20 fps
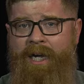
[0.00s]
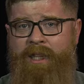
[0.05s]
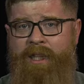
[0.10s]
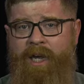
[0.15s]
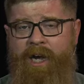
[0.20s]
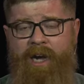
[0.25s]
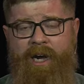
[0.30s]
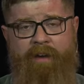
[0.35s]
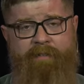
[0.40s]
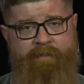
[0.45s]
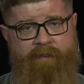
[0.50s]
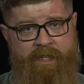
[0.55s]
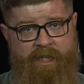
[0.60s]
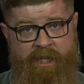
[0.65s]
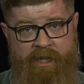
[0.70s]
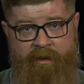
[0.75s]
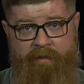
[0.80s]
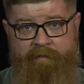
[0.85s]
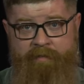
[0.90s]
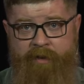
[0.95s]
life,
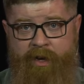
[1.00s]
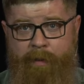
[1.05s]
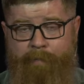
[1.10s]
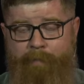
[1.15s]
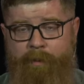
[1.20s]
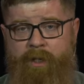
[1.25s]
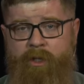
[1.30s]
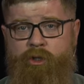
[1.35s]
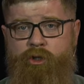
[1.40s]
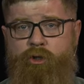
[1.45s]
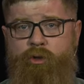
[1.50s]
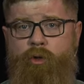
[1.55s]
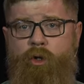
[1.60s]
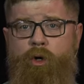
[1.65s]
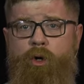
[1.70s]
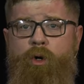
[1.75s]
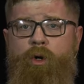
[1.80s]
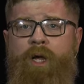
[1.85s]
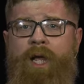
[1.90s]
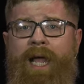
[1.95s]
give up
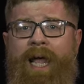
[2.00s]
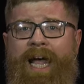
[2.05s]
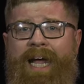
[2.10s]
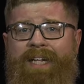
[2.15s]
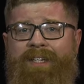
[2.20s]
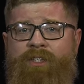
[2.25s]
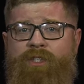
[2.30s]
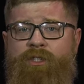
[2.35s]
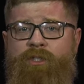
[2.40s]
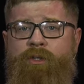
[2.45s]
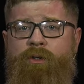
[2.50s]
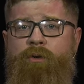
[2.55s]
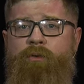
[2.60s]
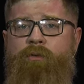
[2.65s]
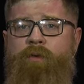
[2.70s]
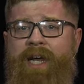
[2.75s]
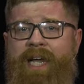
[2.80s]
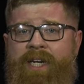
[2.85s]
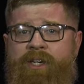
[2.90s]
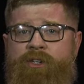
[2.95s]
control, and
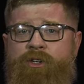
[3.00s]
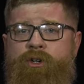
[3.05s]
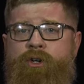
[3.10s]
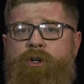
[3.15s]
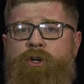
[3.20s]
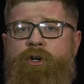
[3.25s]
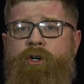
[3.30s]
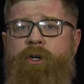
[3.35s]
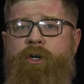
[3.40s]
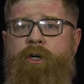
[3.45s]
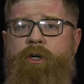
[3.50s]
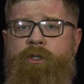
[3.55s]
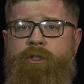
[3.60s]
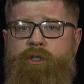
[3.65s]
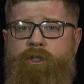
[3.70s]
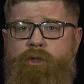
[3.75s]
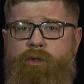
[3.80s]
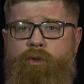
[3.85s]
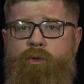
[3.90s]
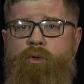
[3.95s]
surrender
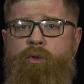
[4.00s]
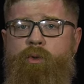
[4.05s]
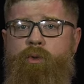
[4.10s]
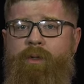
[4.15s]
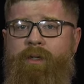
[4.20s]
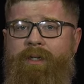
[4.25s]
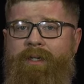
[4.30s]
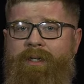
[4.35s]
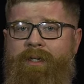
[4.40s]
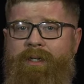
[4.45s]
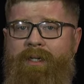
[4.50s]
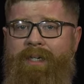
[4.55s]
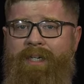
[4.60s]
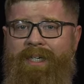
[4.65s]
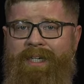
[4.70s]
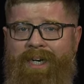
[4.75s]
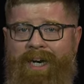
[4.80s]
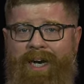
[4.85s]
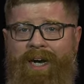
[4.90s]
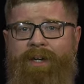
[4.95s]
to
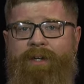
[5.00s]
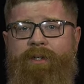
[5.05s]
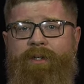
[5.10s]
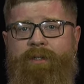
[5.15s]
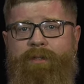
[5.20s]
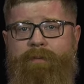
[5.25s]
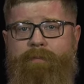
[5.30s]
God.